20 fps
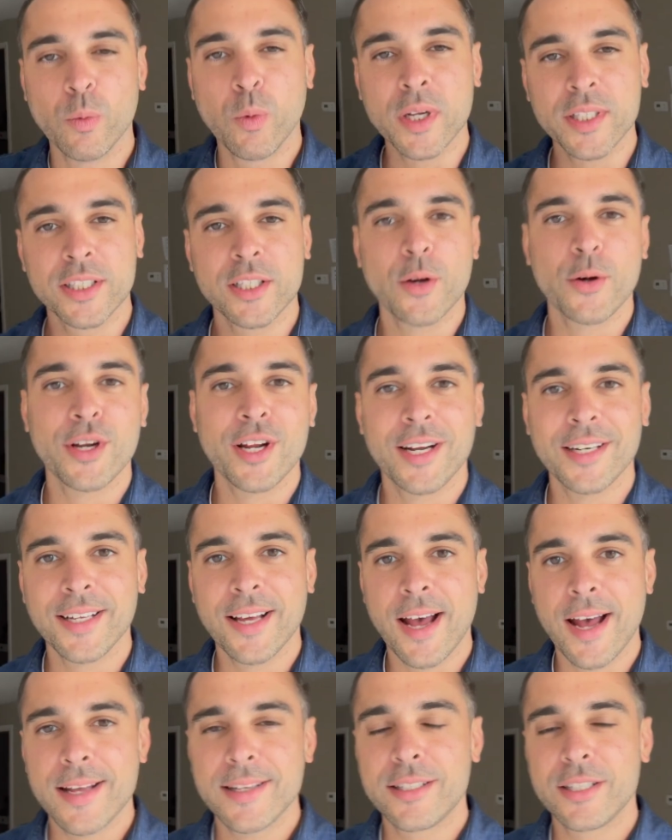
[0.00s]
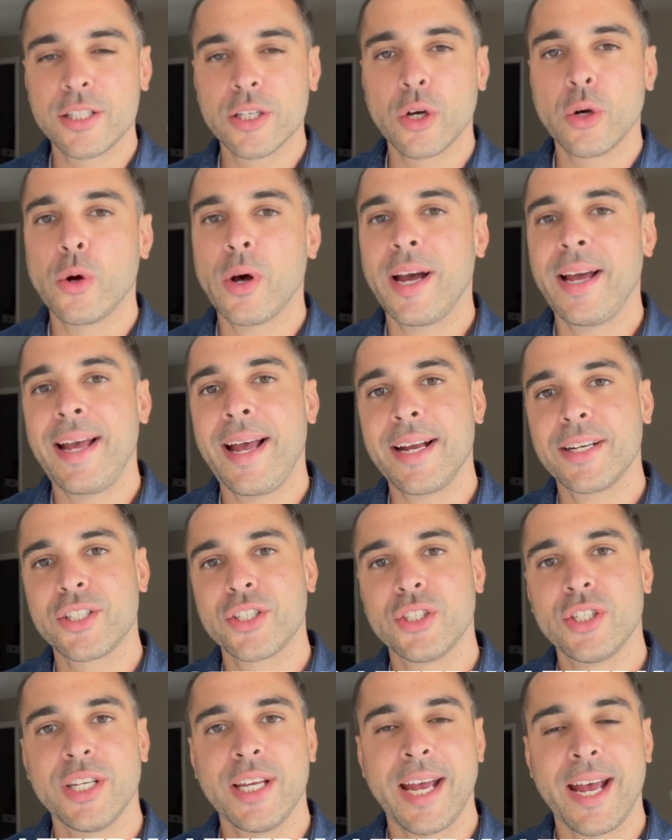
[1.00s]
What's going on, guys? So I
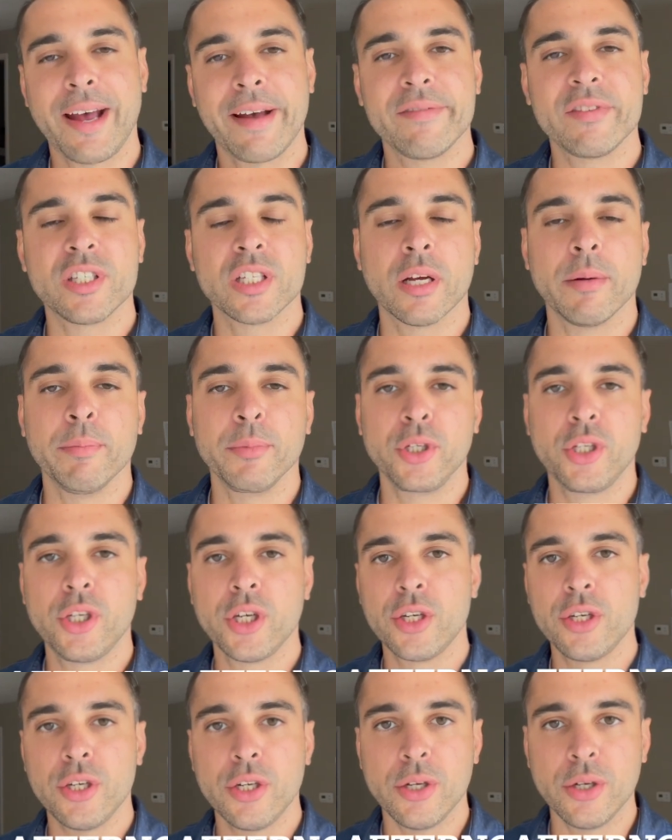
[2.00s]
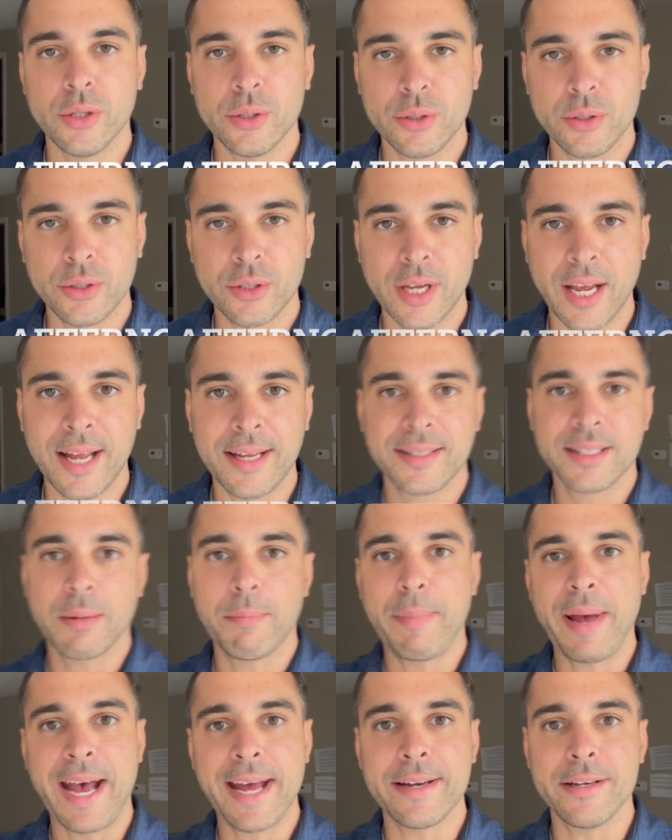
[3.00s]
actually have some good news and some
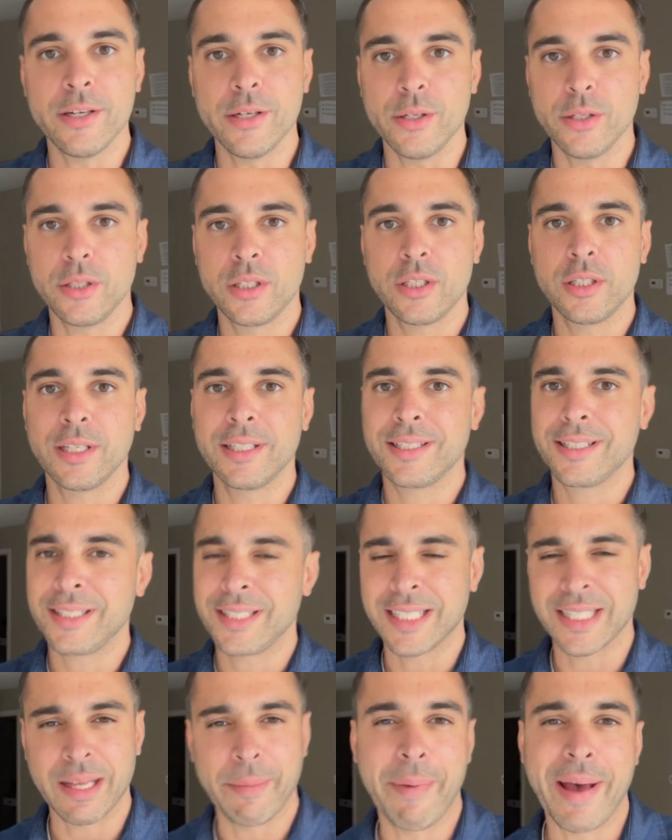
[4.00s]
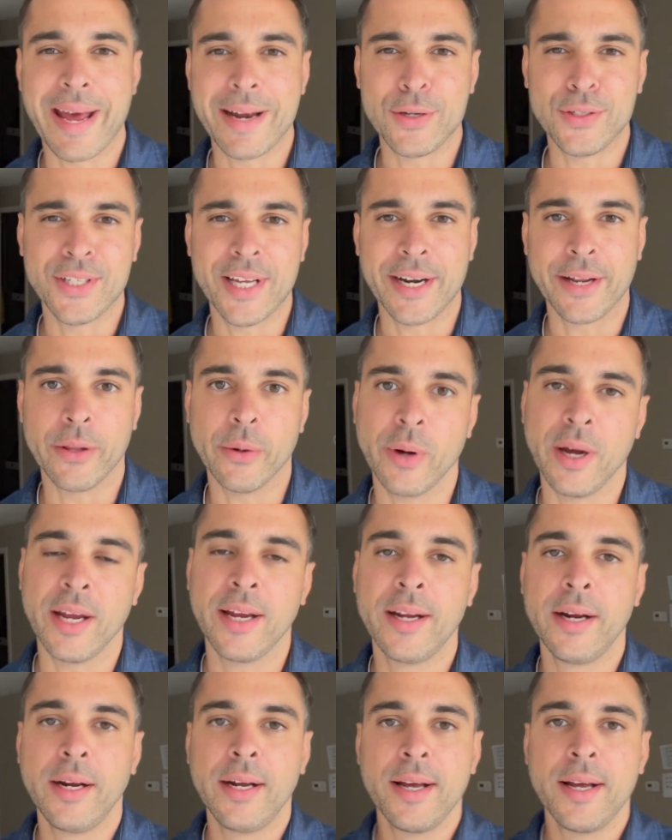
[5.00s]
bad news. Let's just get the bad news out of the way.